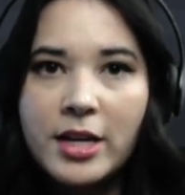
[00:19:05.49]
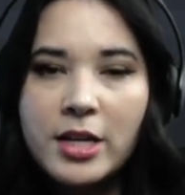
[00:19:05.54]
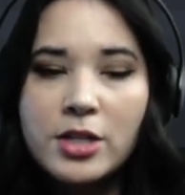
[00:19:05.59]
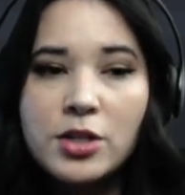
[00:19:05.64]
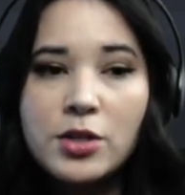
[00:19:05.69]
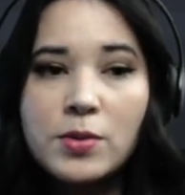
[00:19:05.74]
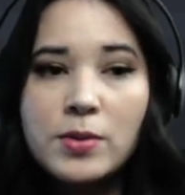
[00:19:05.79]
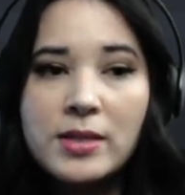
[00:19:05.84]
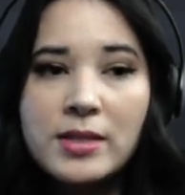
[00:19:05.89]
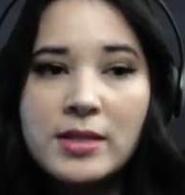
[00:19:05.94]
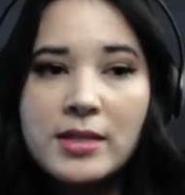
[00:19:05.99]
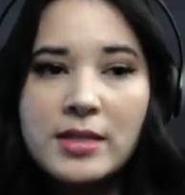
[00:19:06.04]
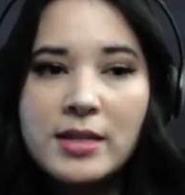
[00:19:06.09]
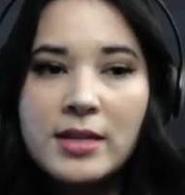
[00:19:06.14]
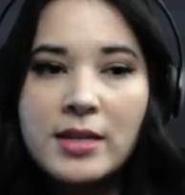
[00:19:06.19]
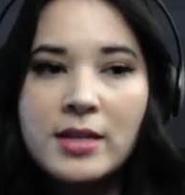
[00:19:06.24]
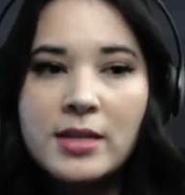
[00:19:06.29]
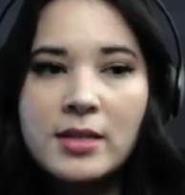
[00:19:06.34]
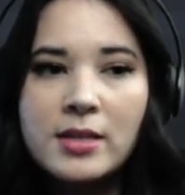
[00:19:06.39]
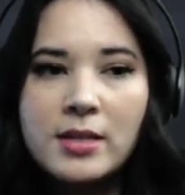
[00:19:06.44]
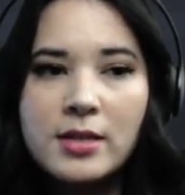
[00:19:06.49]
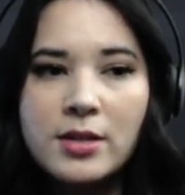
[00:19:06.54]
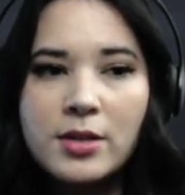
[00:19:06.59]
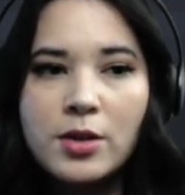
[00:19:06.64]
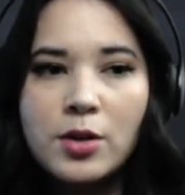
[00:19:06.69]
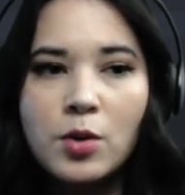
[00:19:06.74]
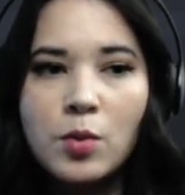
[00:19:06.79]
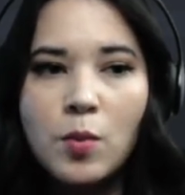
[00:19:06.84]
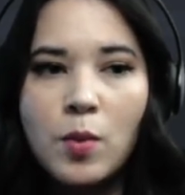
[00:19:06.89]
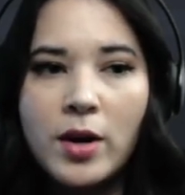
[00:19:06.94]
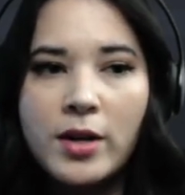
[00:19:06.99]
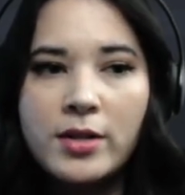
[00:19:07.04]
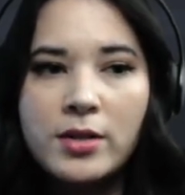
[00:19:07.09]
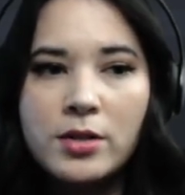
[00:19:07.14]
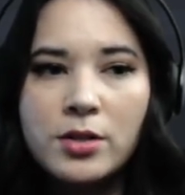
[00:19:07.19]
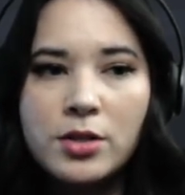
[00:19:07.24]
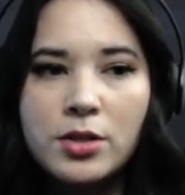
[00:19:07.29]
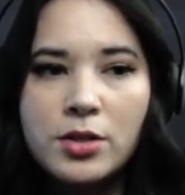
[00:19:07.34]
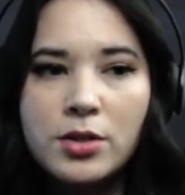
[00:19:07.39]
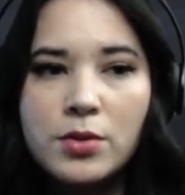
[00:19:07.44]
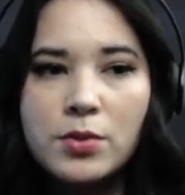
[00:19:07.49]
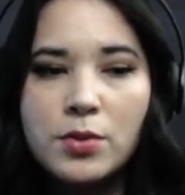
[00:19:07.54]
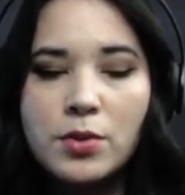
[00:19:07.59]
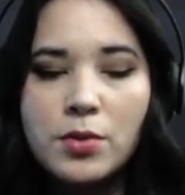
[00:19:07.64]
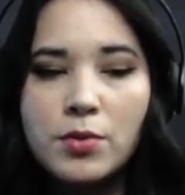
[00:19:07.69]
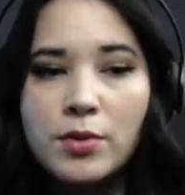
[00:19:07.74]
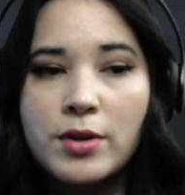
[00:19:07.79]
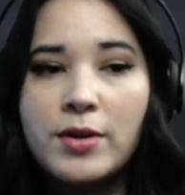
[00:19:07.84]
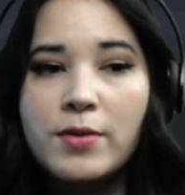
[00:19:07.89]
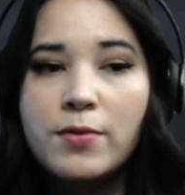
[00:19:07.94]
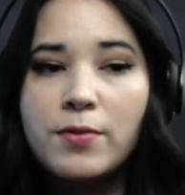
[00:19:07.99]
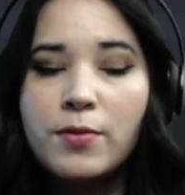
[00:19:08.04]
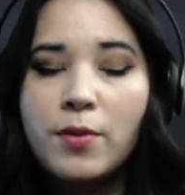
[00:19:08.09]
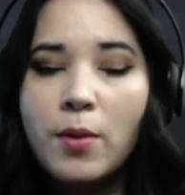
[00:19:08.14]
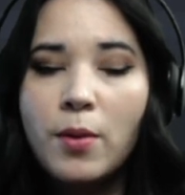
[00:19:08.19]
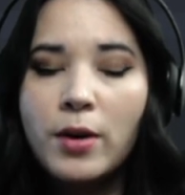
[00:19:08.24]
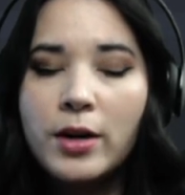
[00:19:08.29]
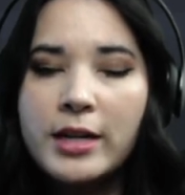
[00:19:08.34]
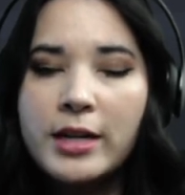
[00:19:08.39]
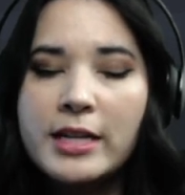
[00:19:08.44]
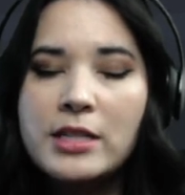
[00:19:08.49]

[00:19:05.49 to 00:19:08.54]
So you can see 0, 1, 2, 3, 4.